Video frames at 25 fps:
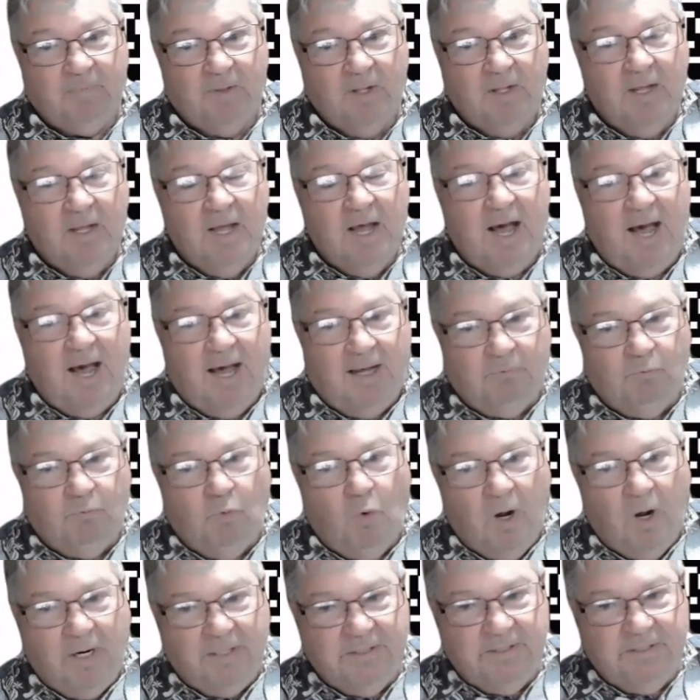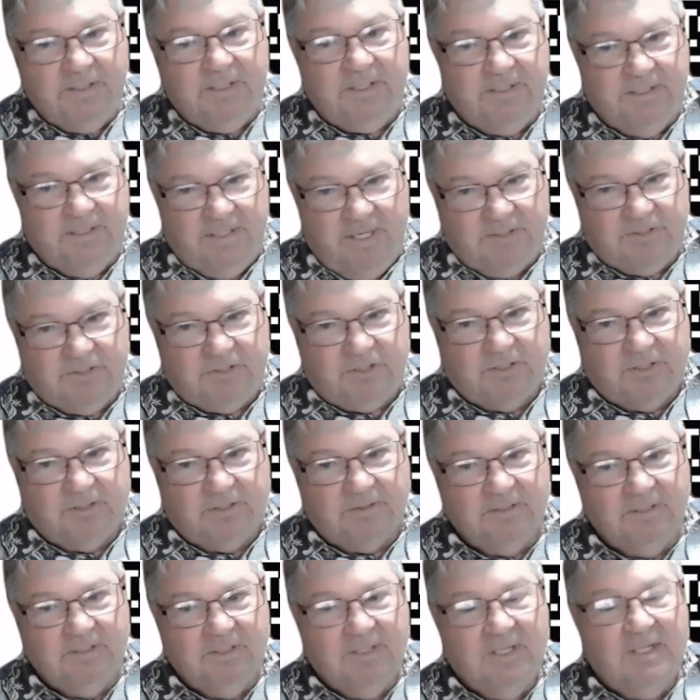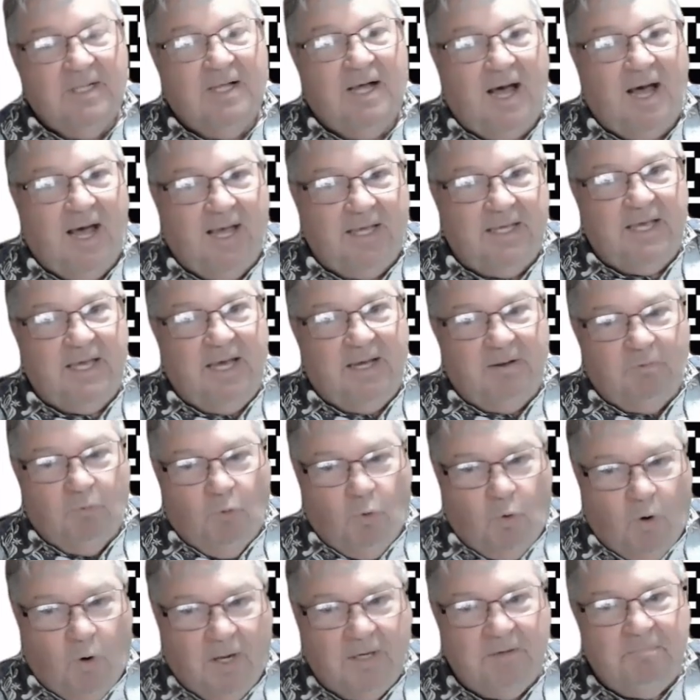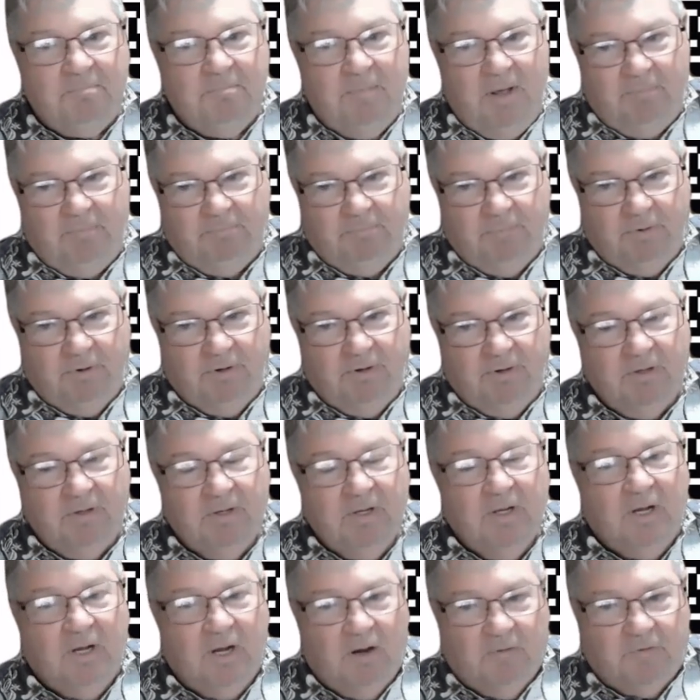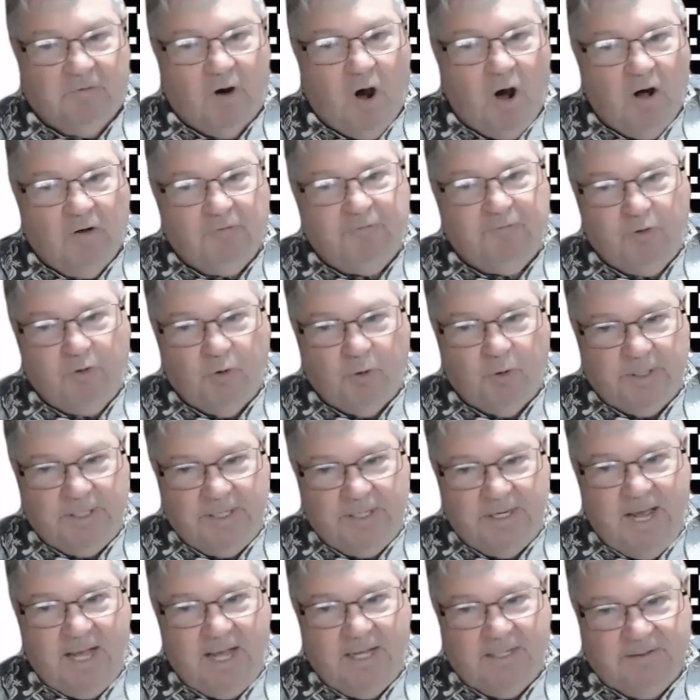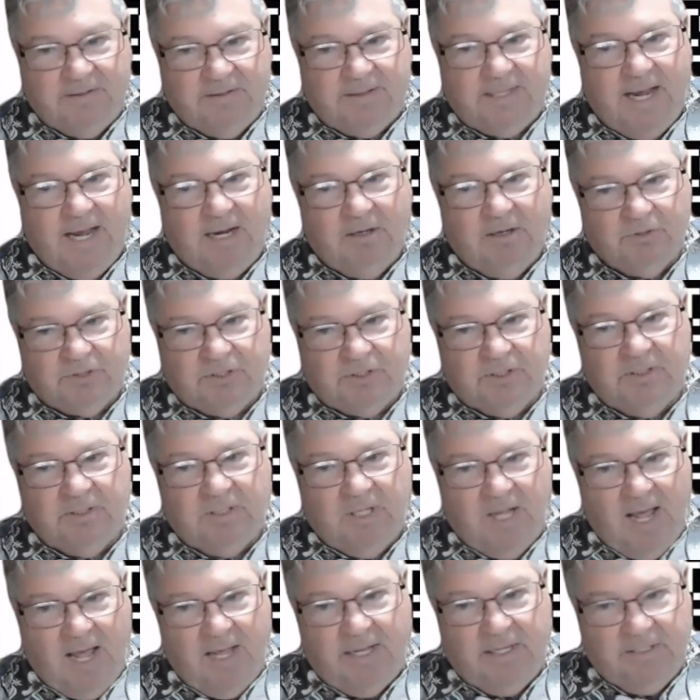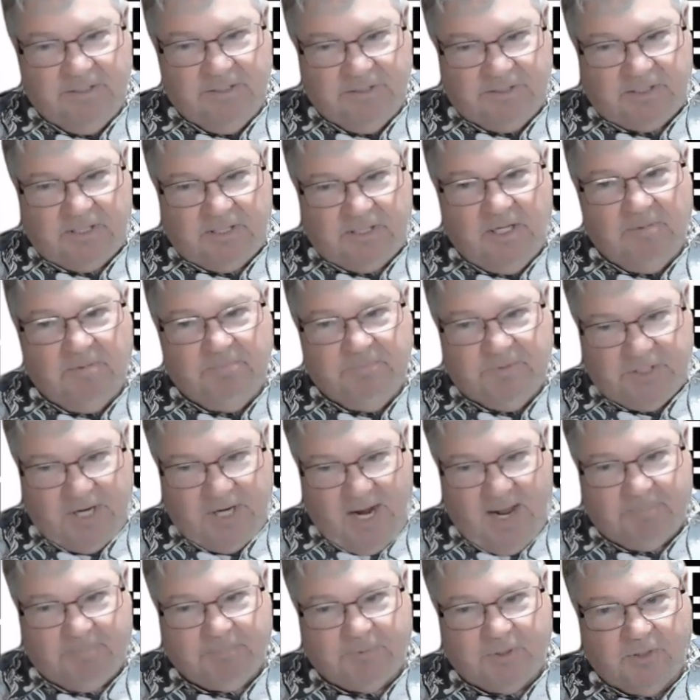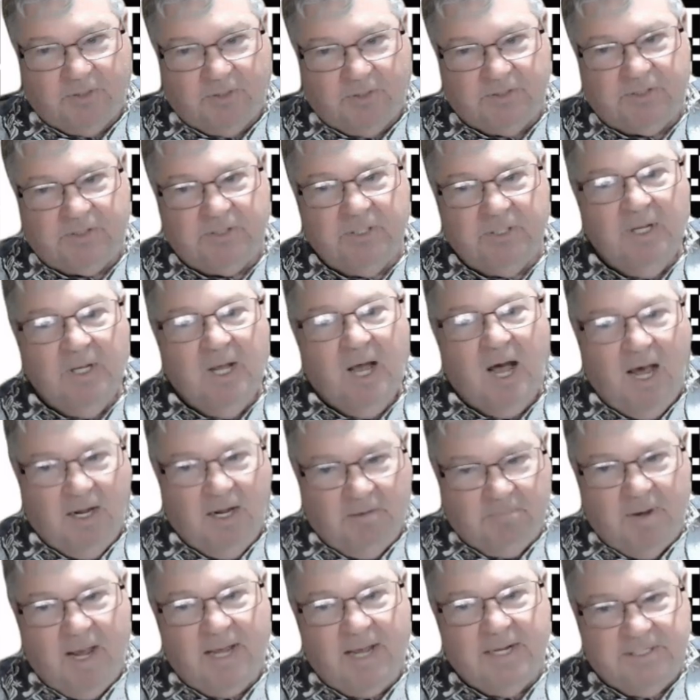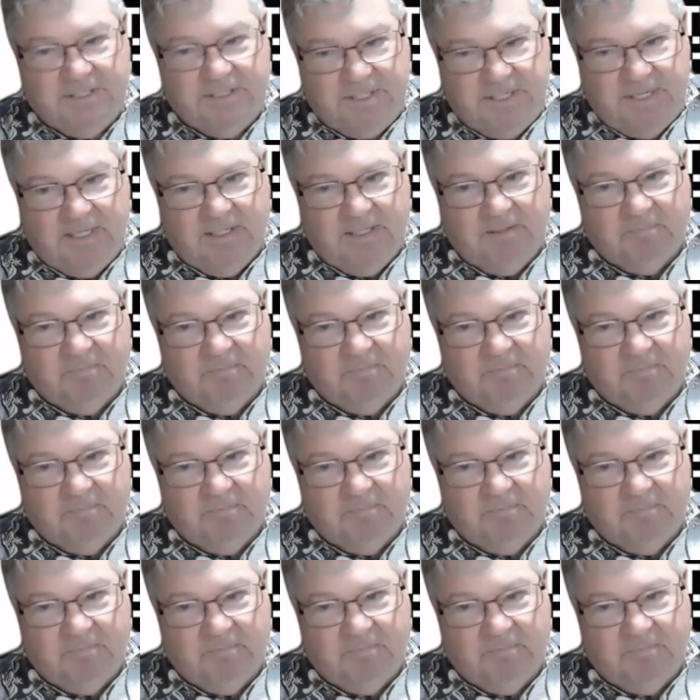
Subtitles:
On one condition, I get one member of all 49,000 Lions Club chapters on my team.